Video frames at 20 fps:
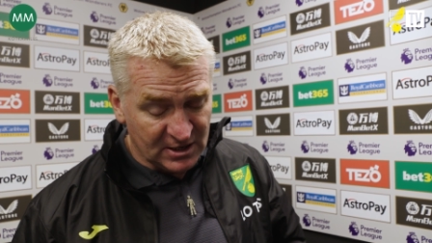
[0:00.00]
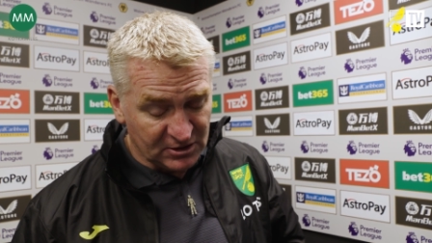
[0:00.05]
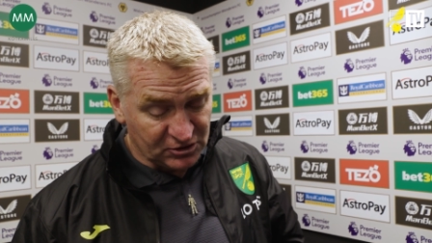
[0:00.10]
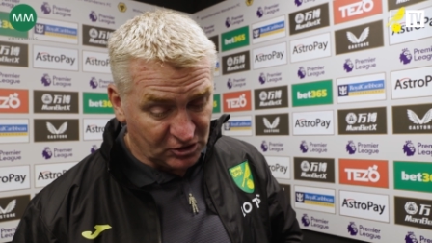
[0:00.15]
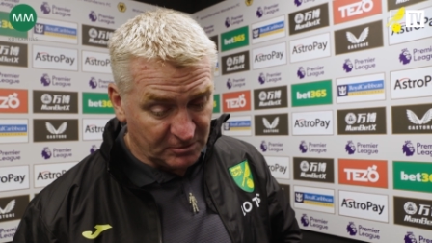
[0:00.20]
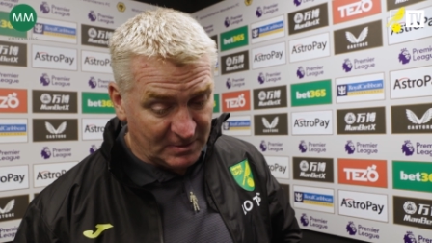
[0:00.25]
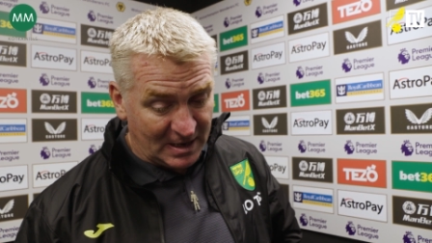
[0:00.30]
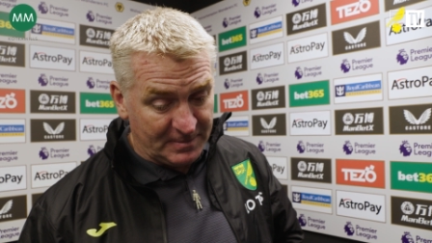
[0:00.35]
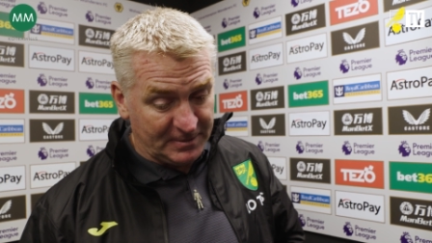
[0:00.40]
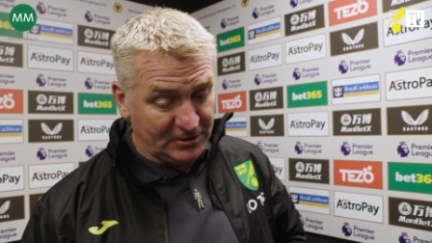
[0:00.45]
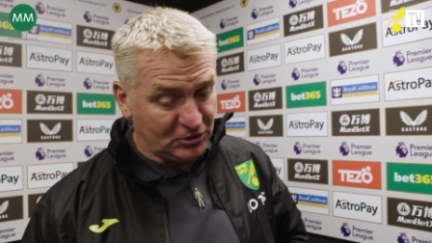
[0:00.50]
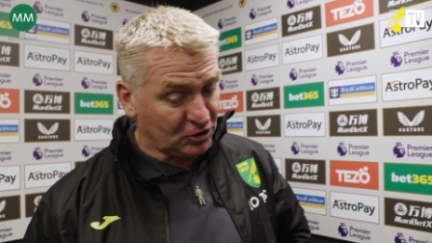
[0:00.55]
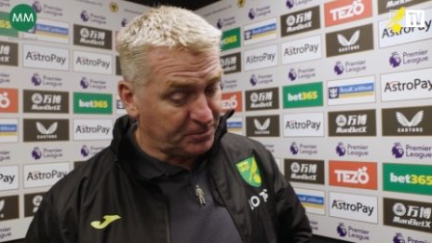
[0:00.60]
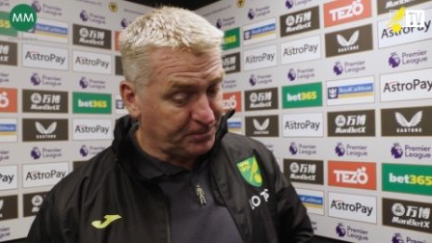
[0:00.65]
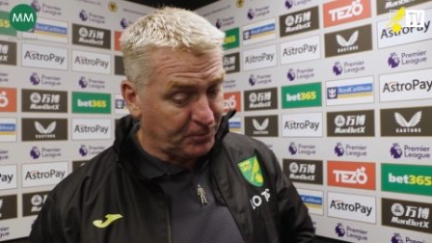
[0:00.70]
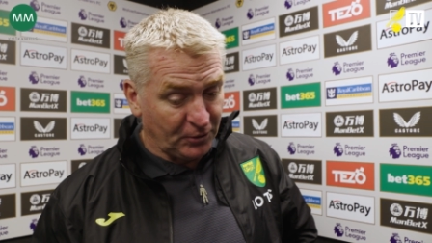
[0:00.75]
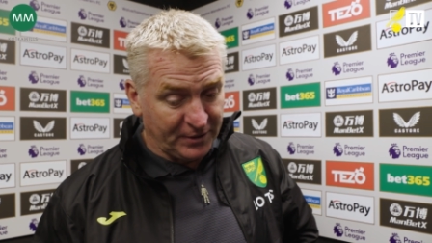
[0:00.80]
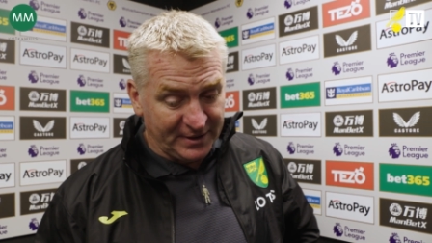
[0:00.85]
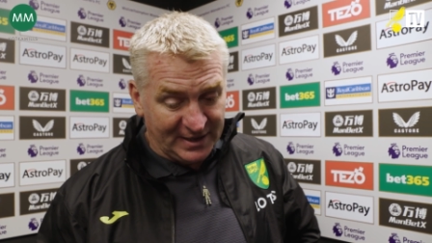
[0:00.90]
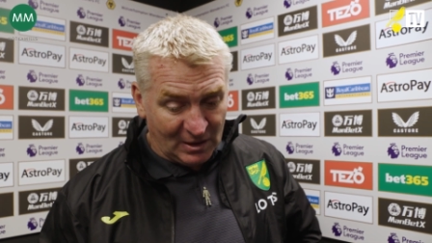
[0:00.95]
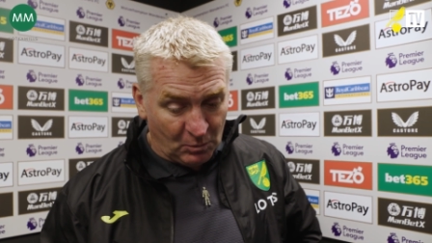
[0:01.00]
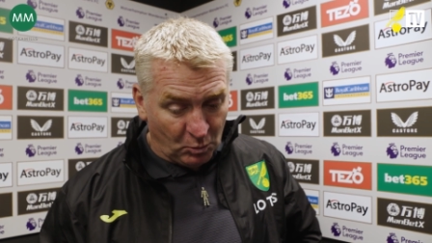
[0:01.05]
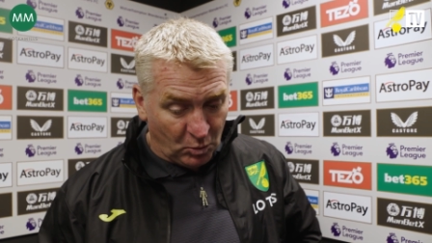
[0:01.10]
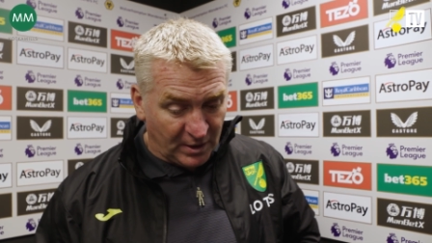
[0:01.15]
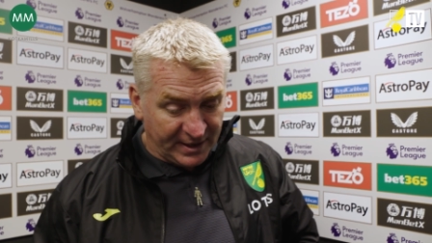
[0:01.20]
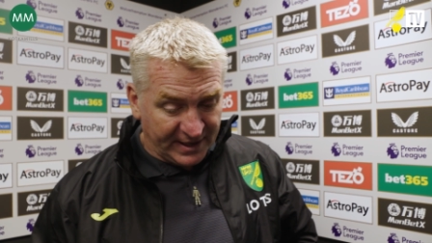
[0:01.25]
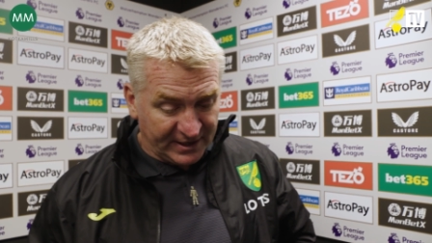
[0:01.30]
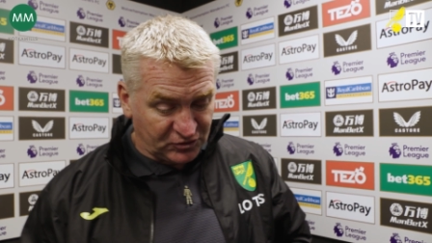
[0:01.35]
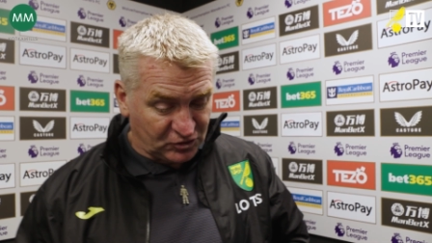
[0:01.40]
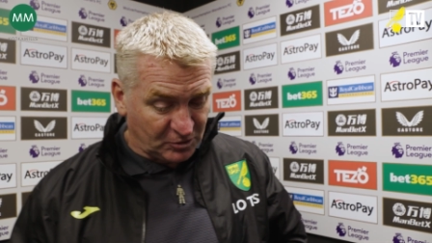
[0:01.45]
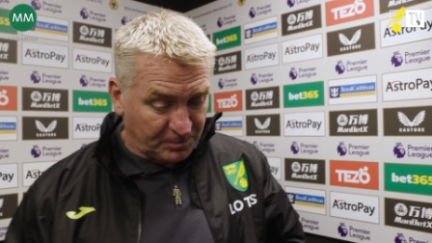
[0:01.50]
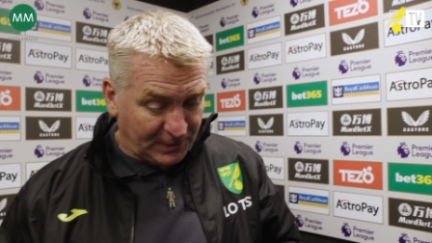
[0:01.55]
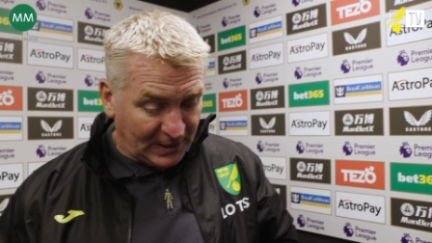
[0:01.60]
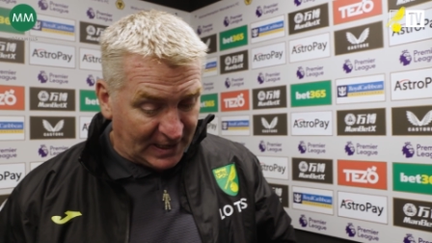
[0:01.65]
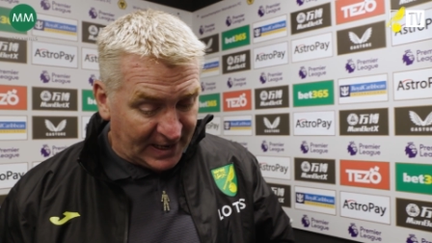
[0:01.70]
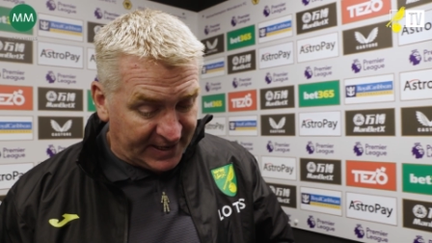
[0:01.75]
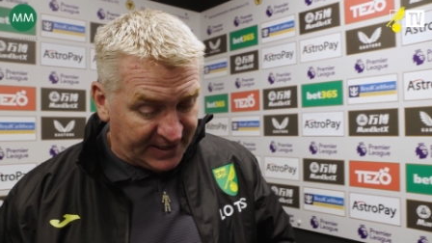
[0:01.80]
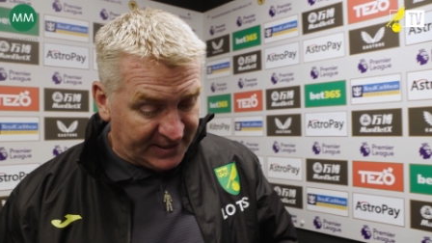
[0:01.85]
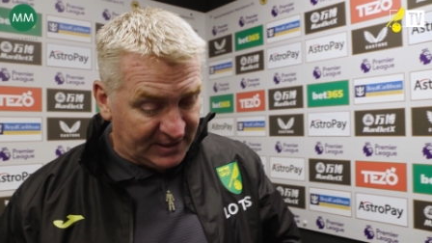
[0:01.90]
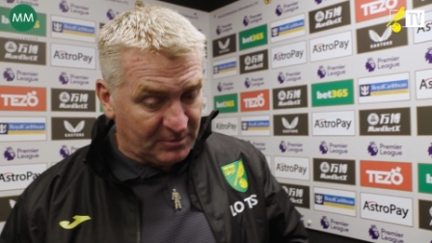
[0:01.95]
So maybe just putting that one extra
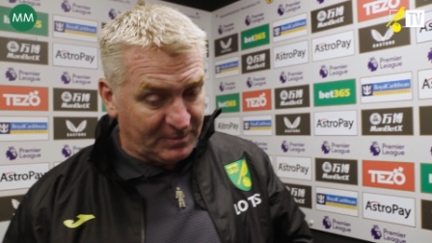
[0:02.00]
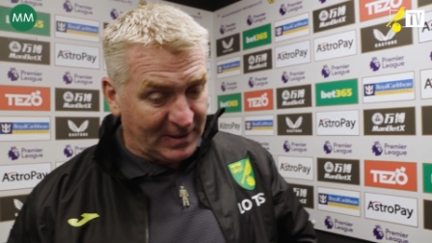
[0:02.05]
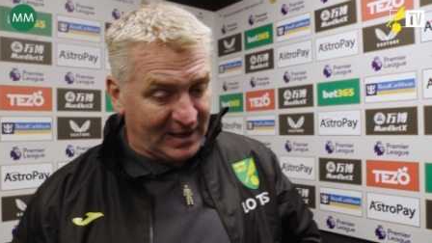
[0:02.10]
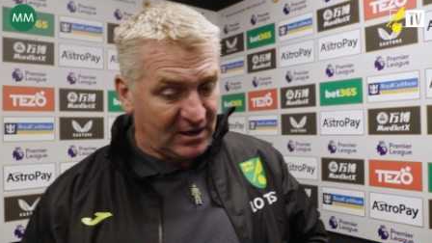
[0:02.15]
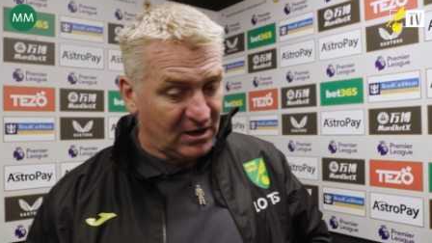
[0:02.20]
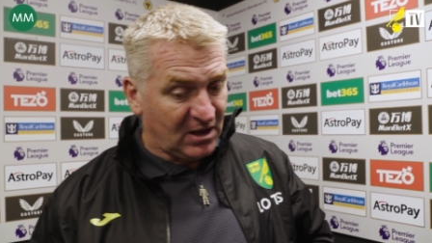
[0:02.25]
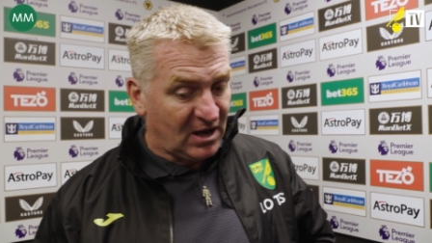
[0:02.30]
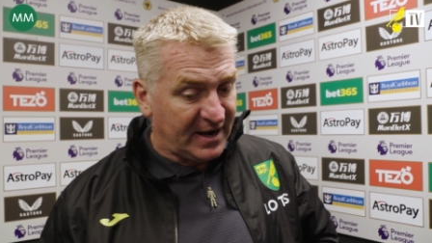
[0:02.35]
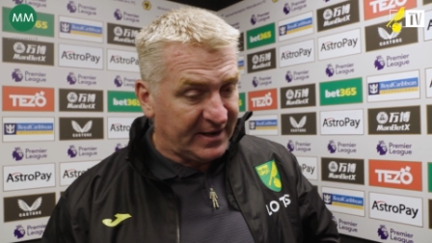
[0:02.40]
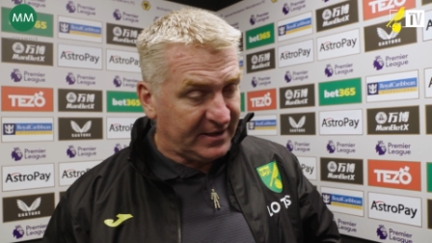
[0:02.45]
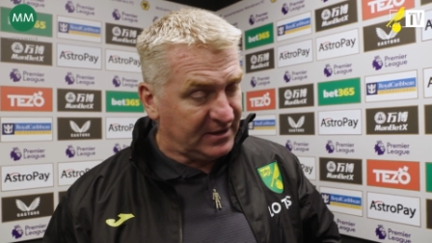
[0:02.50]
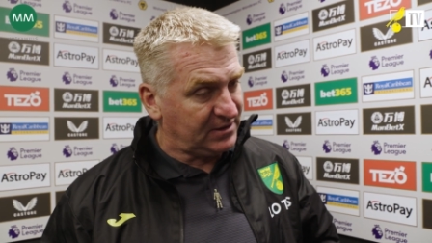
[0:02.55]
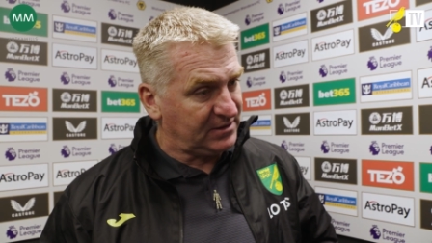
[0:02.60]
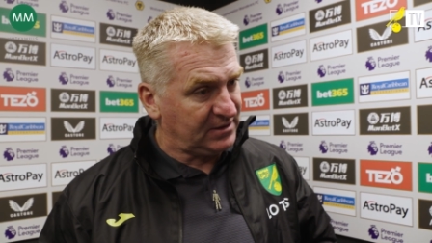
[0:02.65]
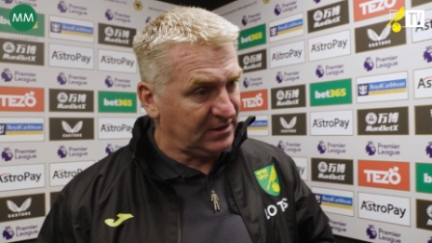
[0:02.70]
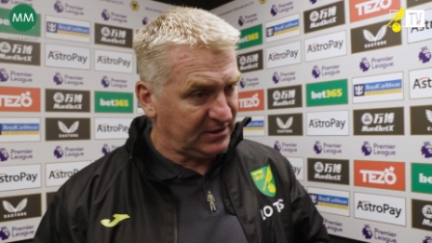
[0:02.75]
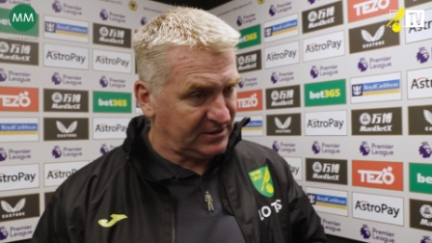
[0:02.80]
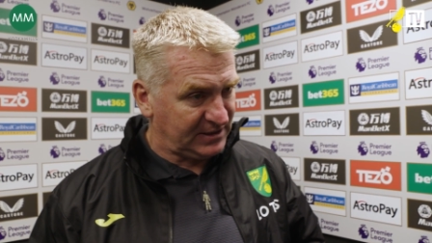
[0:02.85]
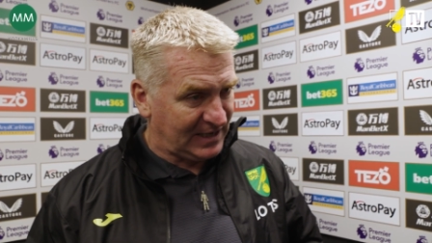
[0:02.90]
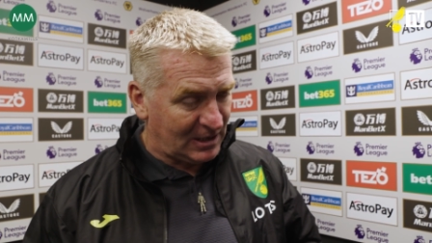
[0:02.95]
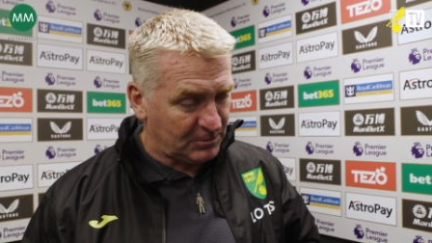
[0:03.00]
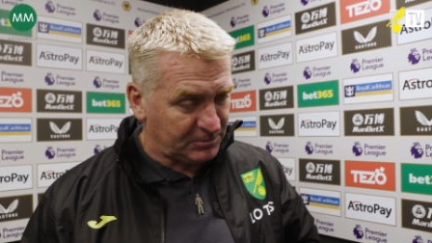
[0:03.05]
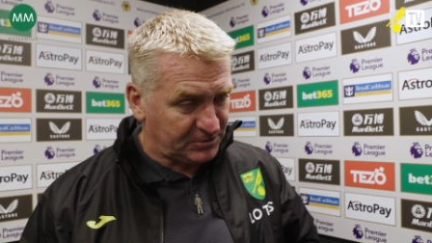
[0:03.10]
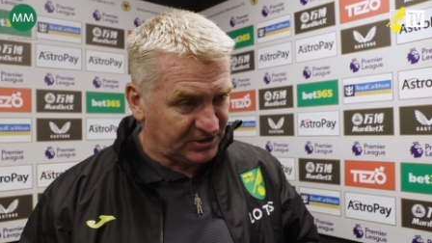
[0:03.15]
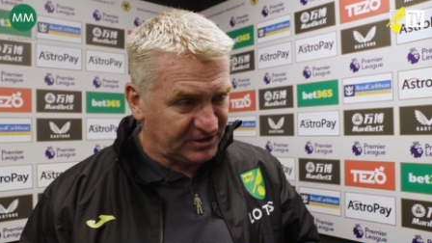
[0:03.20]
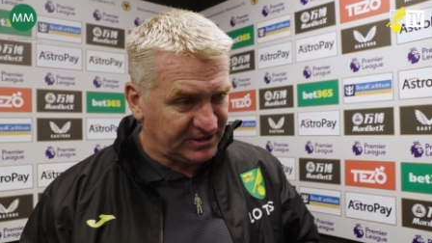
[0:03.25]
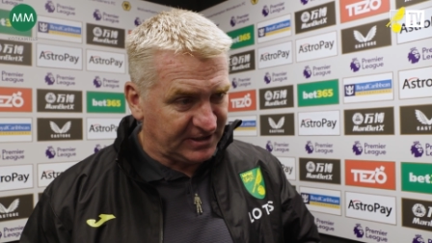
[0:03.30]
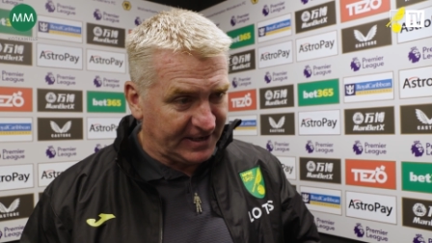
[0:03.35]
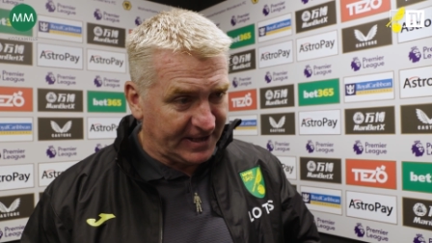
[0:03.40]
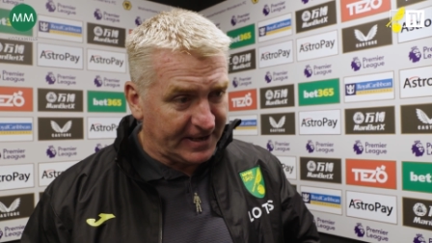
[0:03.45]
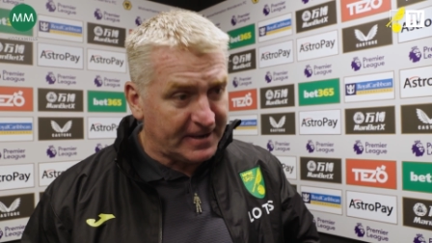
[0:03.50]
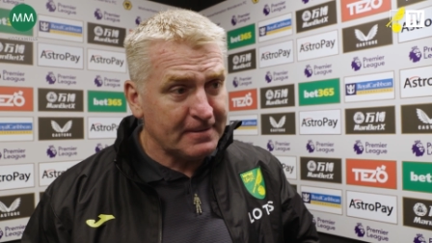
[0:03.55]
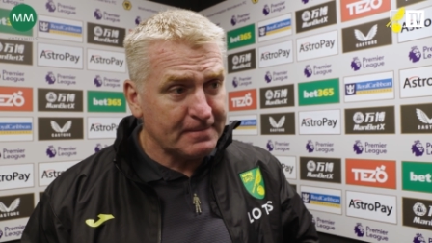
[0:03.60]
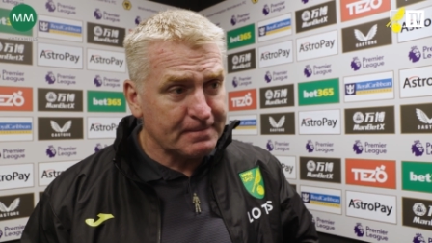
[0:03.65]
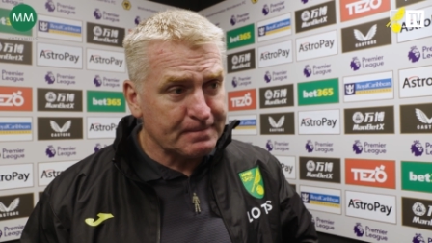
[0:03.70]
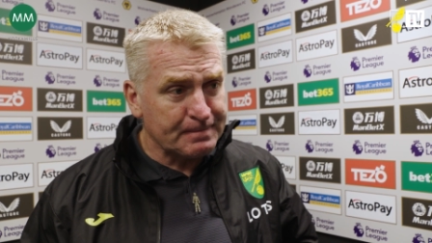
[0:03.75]
player in the back line has, has helped us today.